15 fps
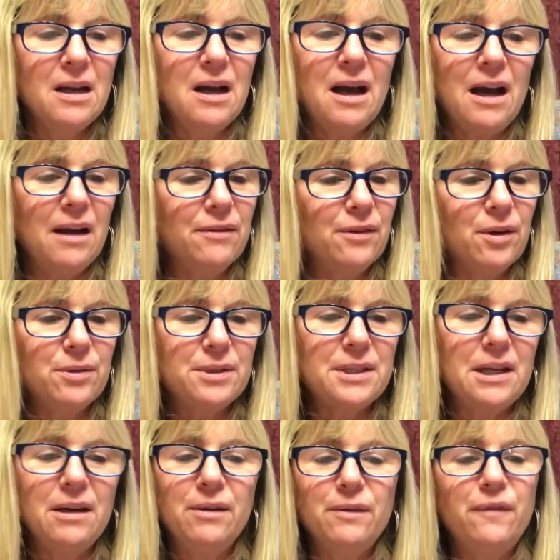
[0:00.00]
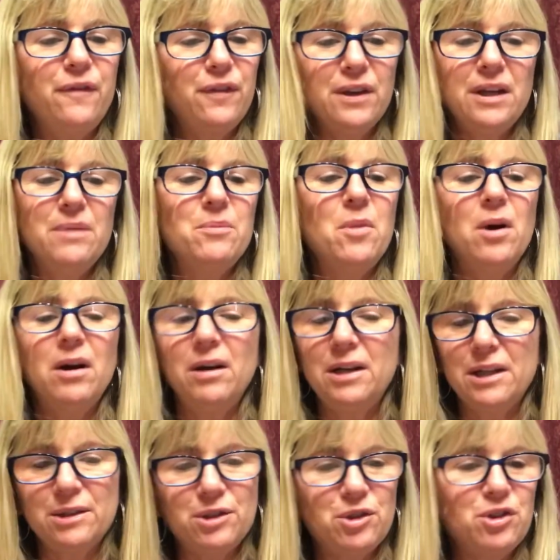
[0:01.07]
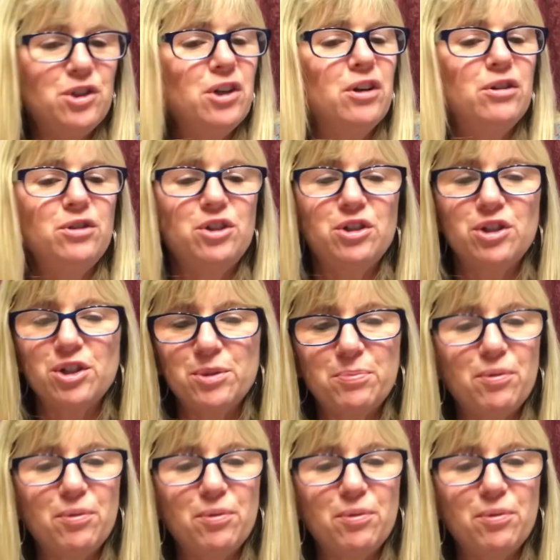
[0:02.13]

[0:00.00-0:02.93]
I wrote down, flea markets, churches,